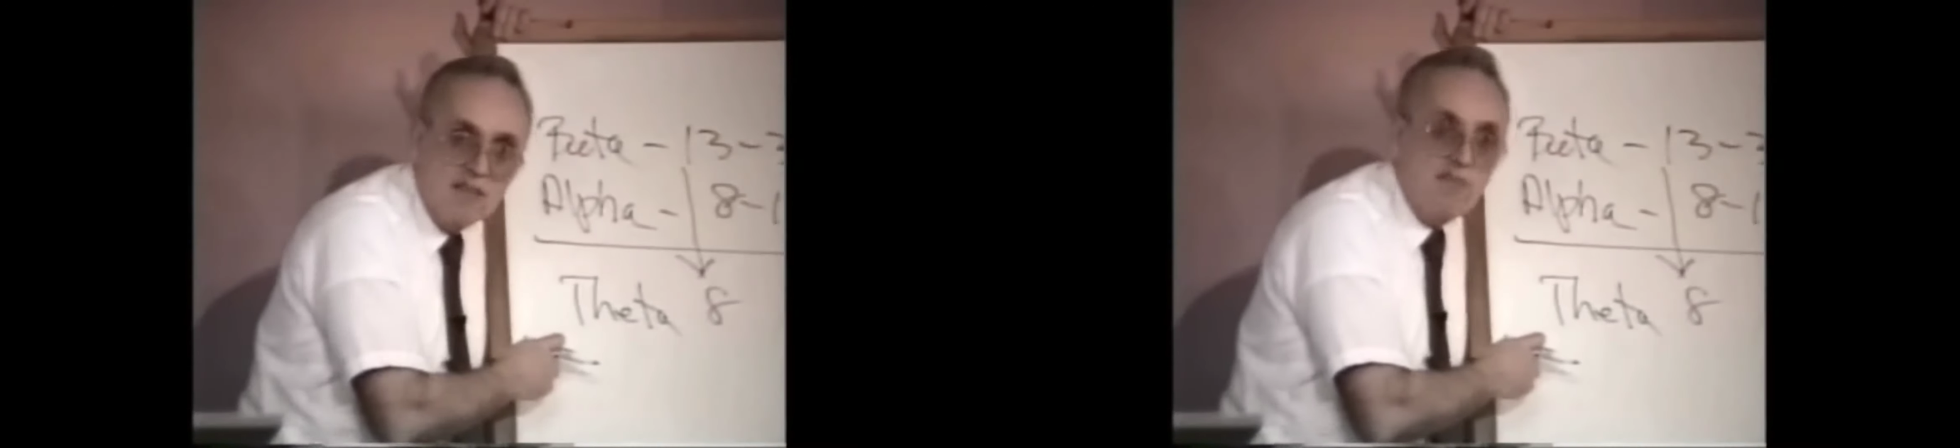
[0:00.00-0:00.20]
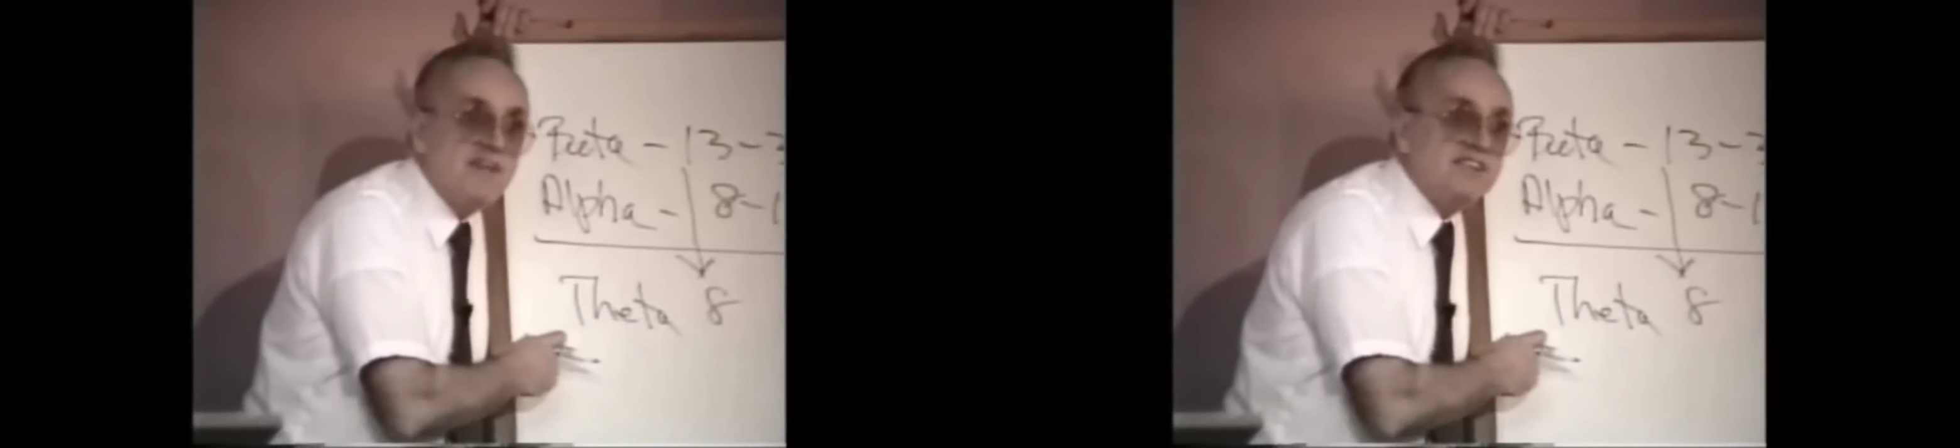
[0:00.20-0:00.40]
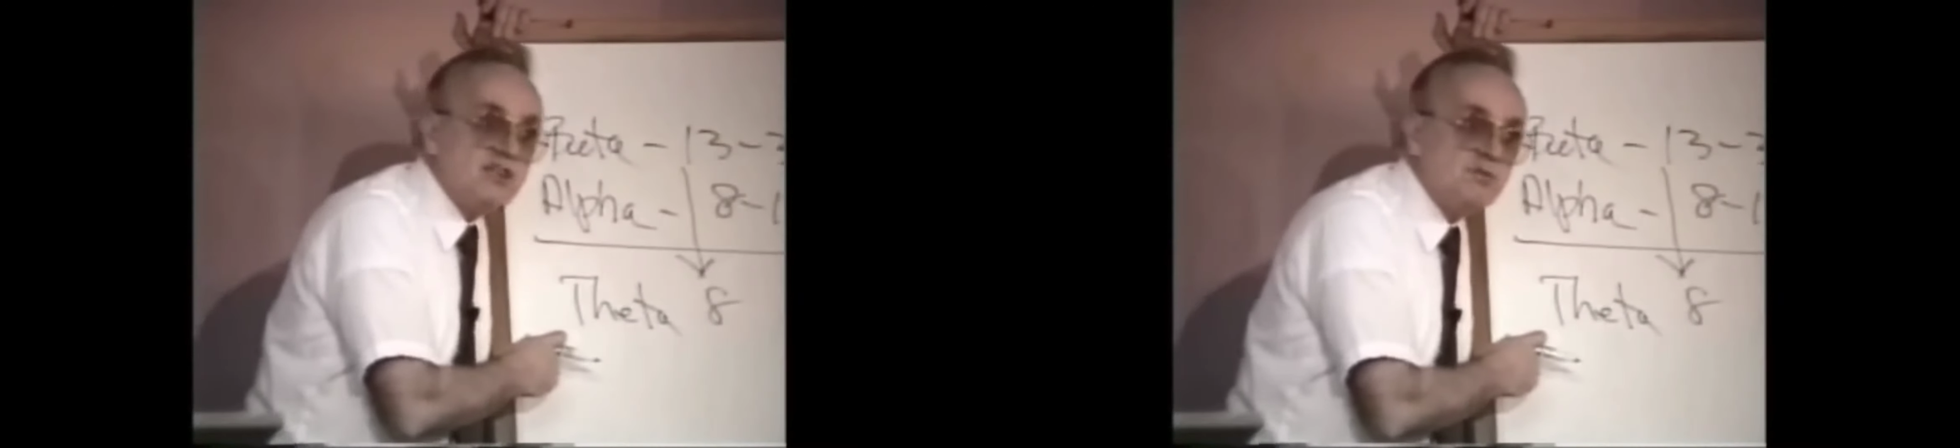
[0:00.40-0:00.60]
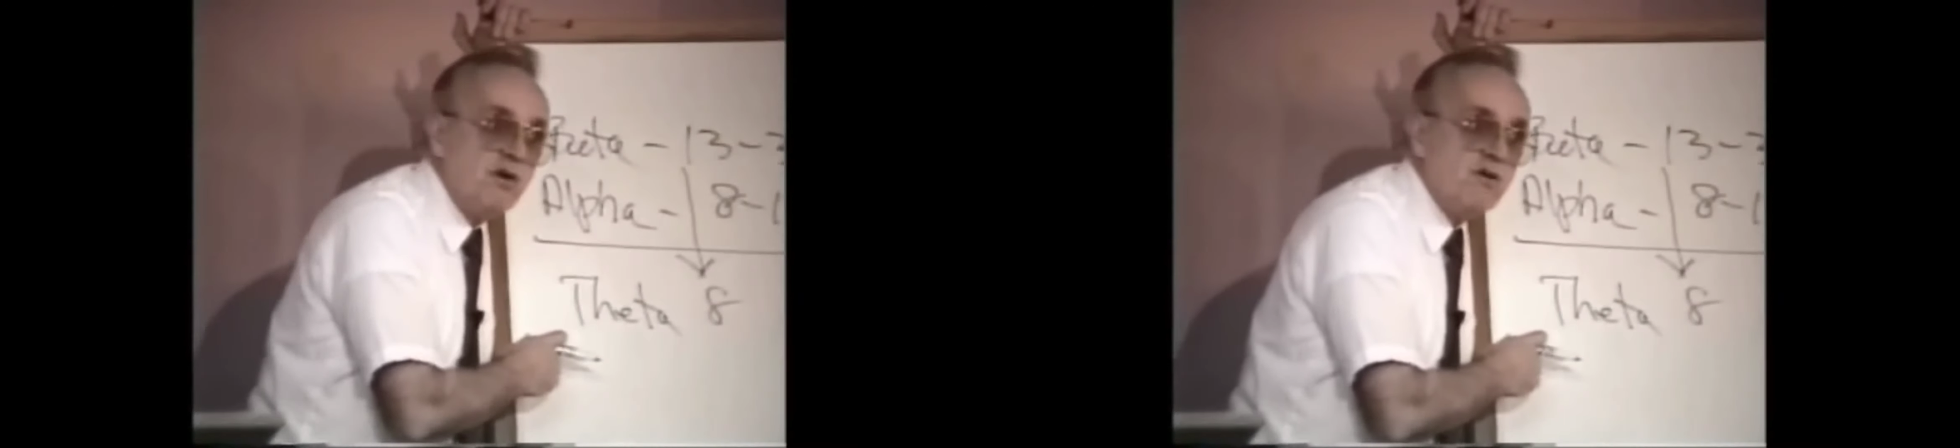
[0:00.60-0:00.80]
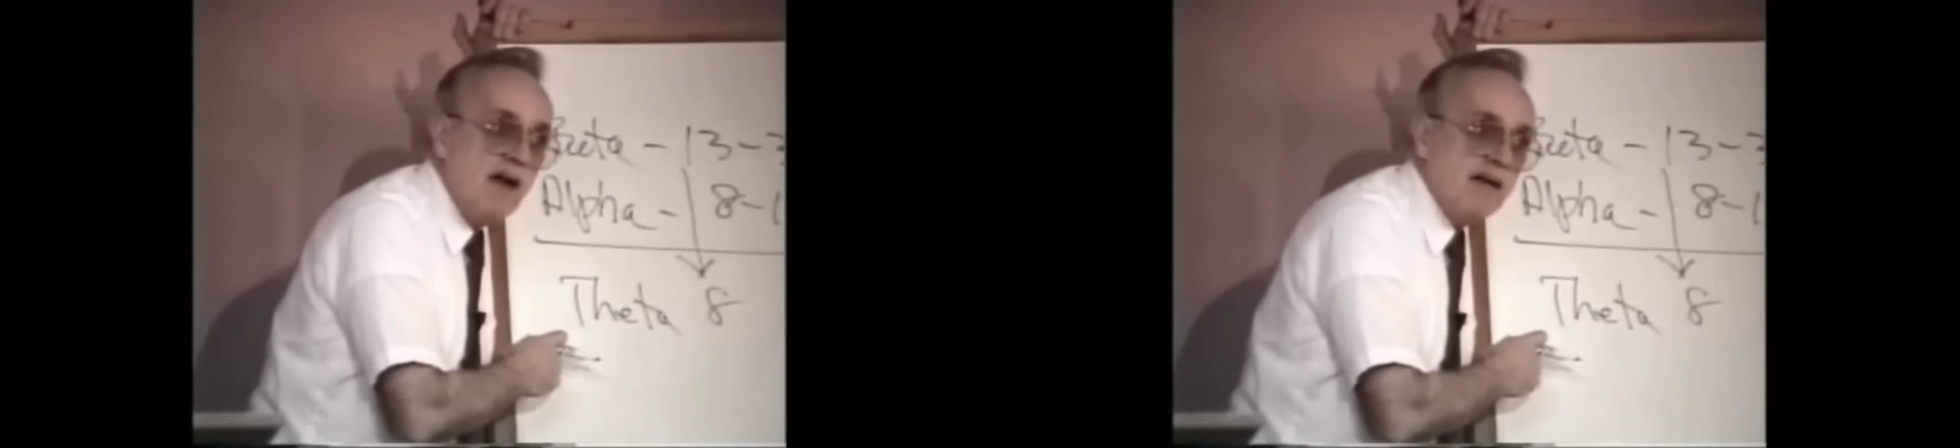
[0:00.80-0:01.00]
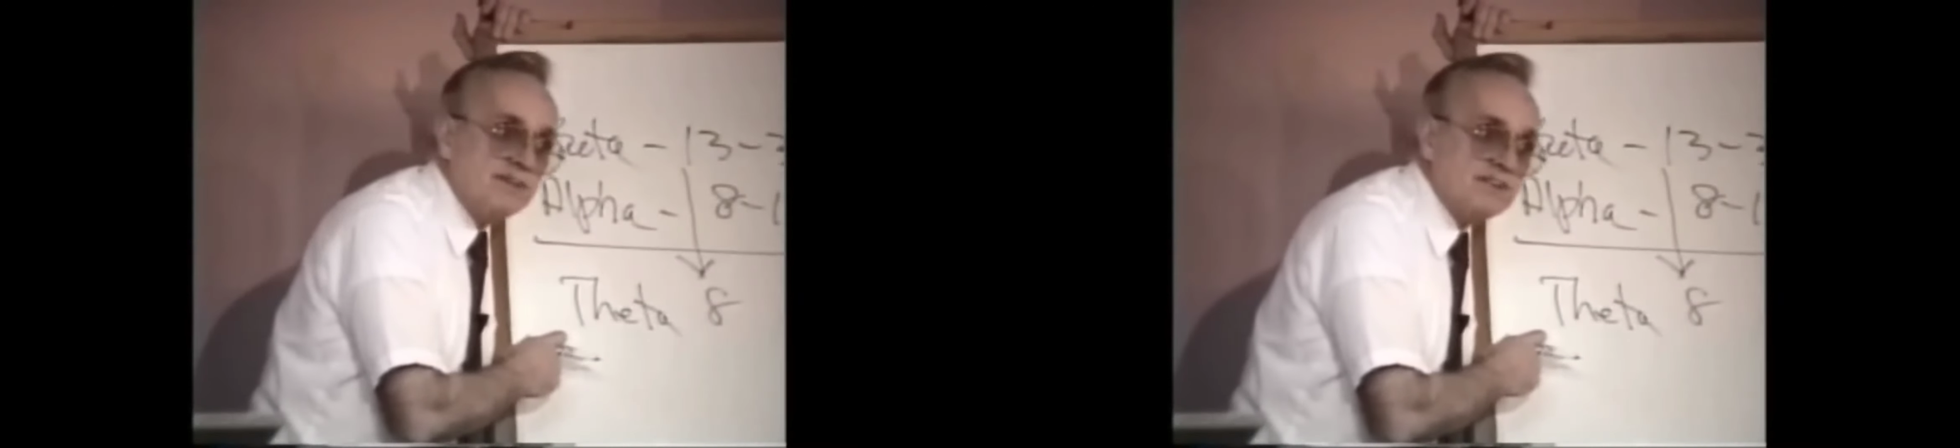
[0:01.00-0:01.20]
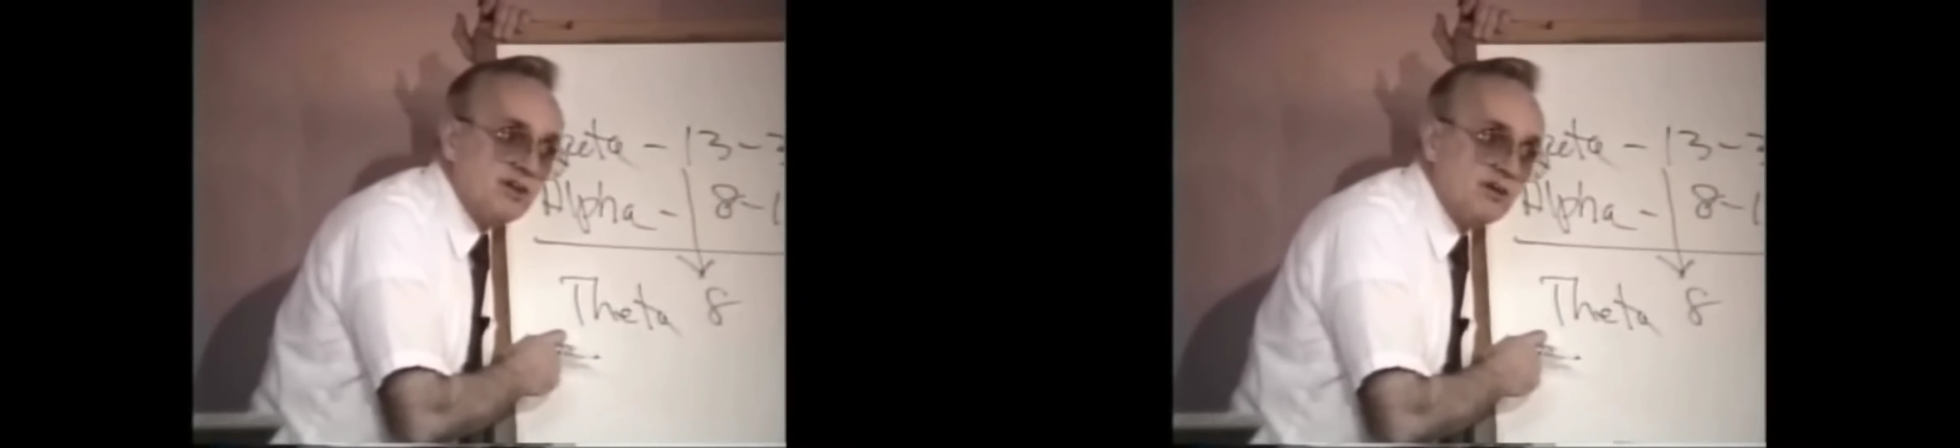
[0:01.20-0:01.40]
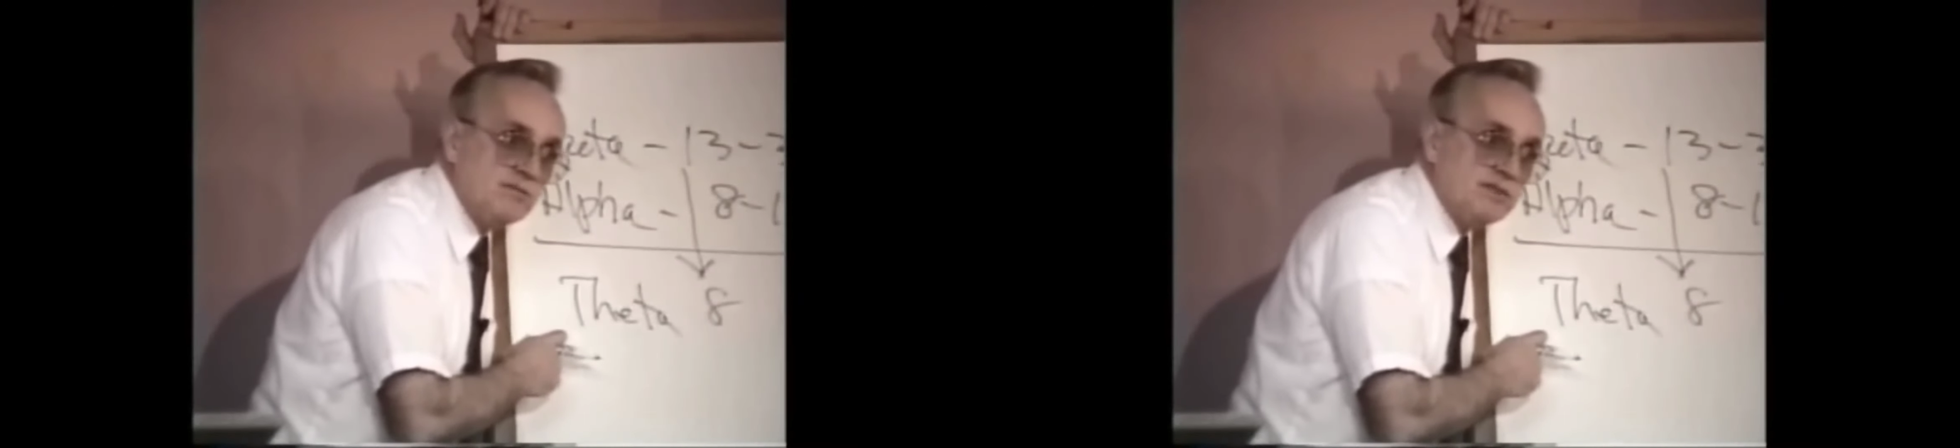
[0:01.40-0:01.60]
This is where you have the
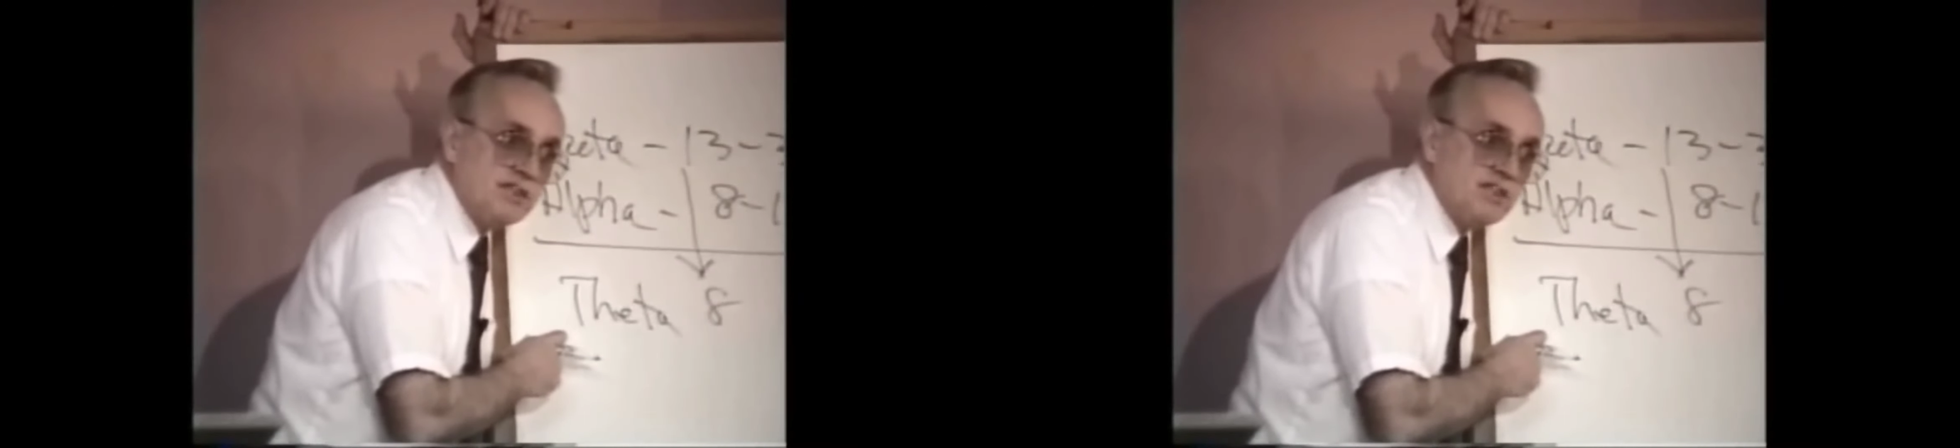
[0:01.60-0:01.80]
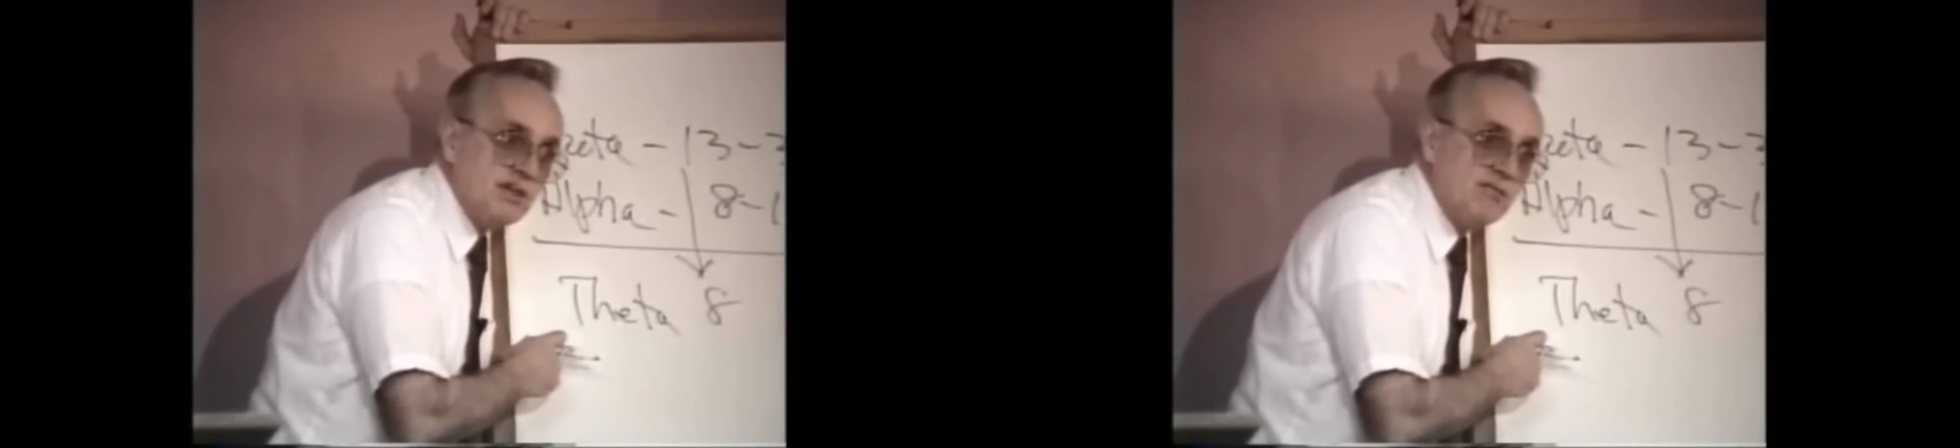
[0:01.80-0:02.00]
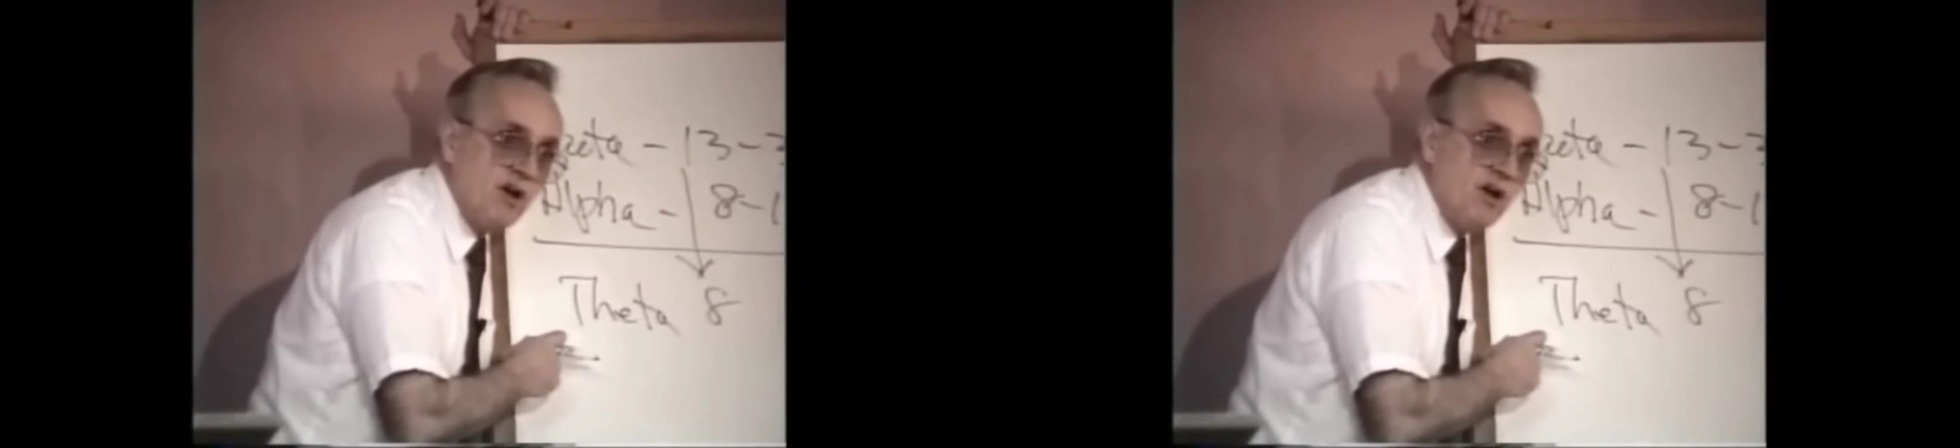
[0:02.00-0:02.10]
circumcision